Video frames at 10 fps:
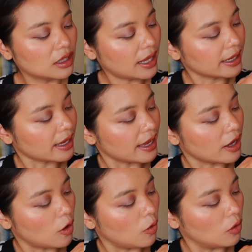like
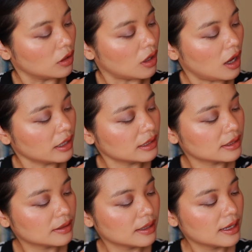a whole
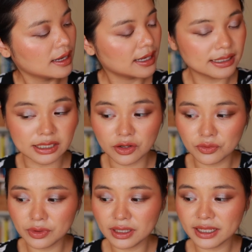lot, it's a
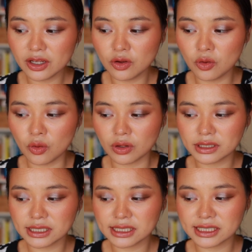really
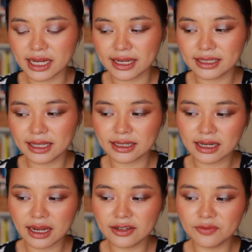gorgeous shade
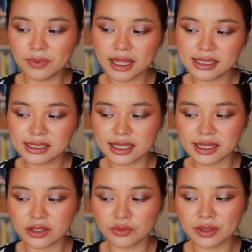that kind of blends
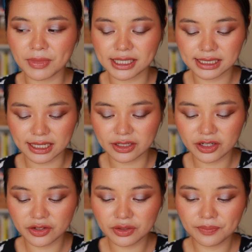in with my skin
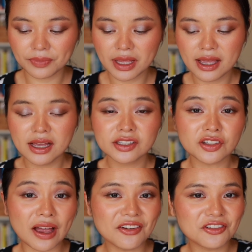tone.
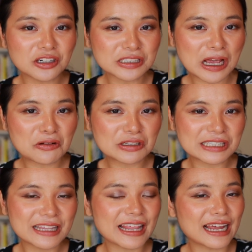So at first I
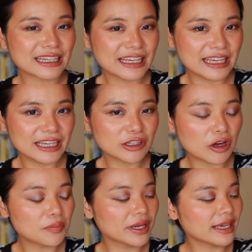wasn't that keen
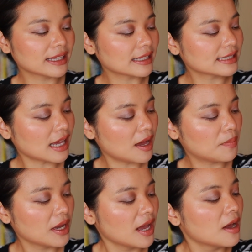on picking this
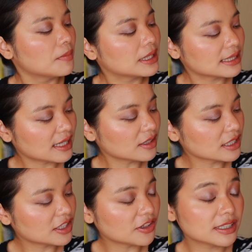up, but the
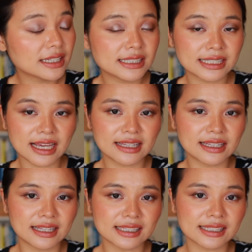sales associate said
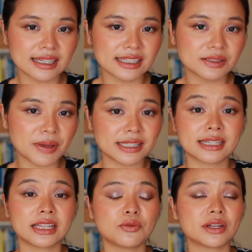that this is
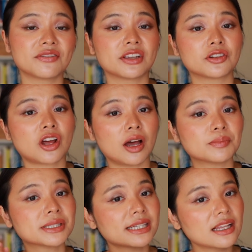basically one of their
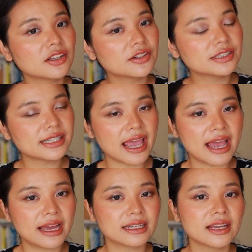top sellers
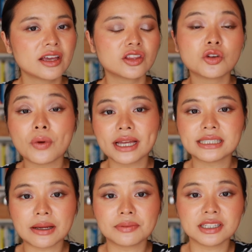and the way
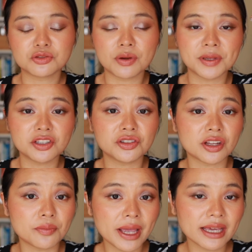Japanese women do
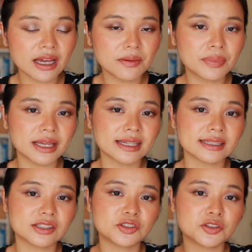their makeup
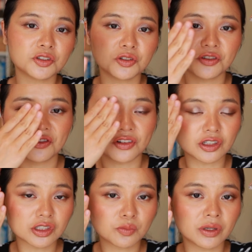is to
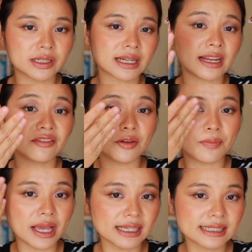first put kind of a
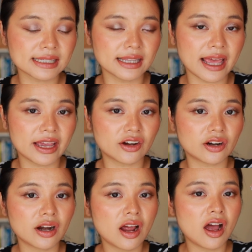base
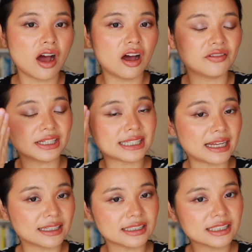layer of a
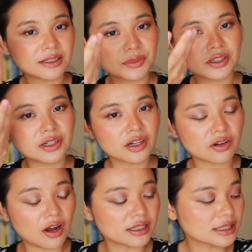satin shimmer
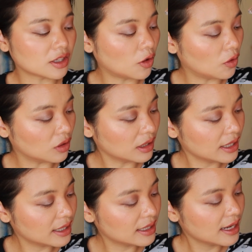across the whole
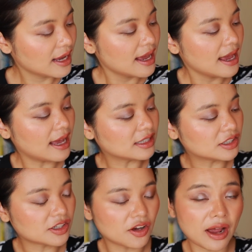lid. And
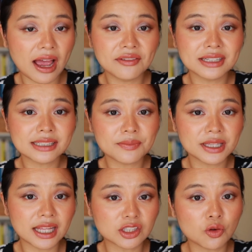so having
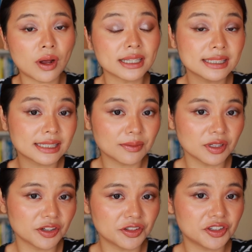something that's quite
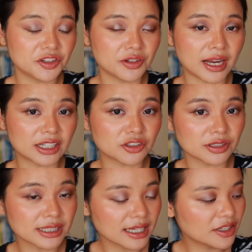similar to your
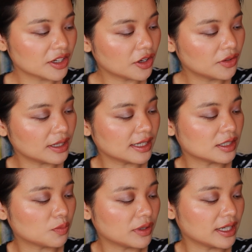natural skin tone
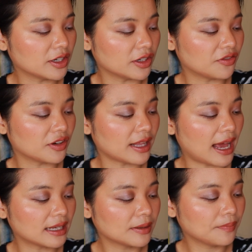is pretty good for
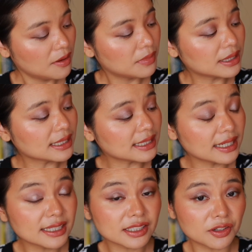that but this
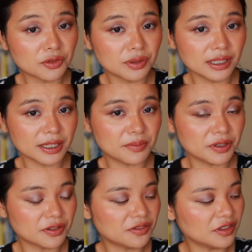is a really
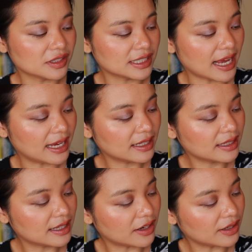beautiful
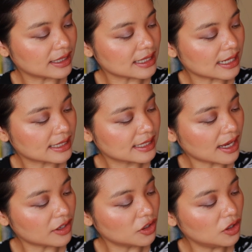shade. There is a
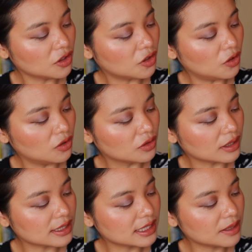subtle
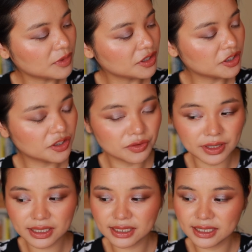gold shimmer to
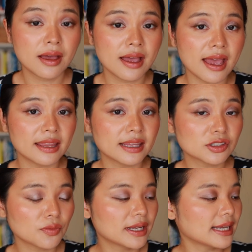it, and
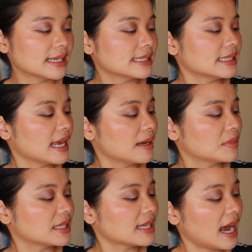this one is
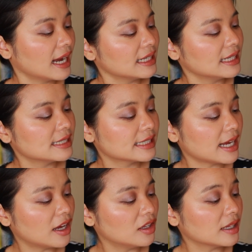named Tiny
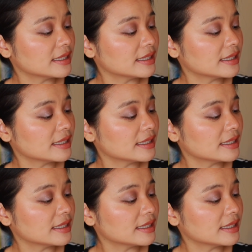Shell